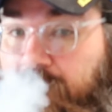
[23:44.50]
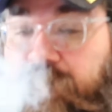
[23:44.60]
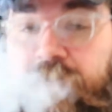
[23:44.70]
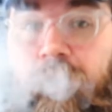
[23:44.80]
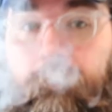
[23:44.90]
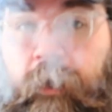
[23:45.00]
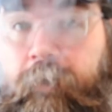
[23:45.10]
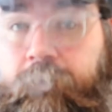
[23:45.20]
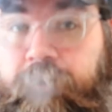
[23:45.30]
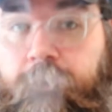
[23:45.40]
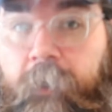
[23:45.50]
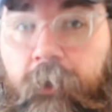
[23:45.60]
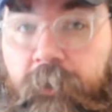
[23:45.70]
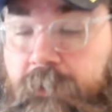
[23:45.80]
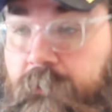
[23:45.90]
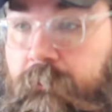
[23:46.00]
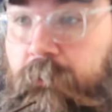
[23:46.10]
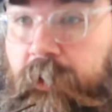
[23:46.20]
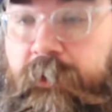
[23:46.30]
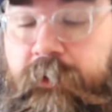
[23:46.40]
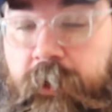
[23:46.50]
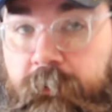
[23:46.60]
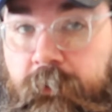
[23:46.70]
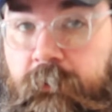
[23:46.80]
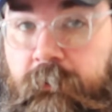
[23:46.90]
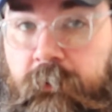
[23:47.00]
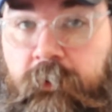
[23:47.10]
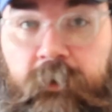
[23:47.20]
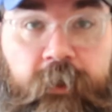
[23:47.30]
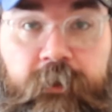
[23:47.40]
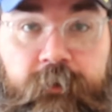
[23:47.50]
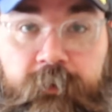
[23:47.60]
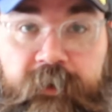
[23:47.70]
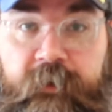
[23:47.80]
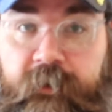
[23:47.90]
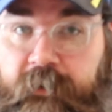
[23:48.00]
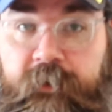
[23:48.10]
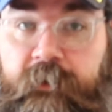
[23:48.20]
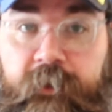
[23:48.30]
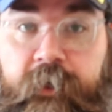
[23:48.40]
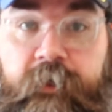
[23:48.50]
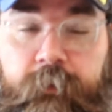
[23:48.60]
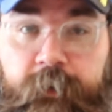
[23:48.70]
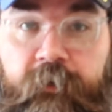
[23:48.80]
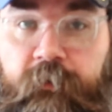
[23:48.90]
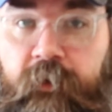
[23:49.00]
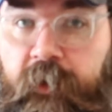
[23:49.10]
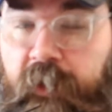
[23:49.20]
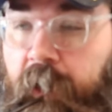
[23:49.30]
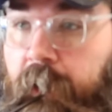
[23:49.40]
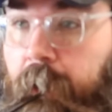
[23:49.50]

It's not about you, it's about us in general. Not just with the disease, but everything.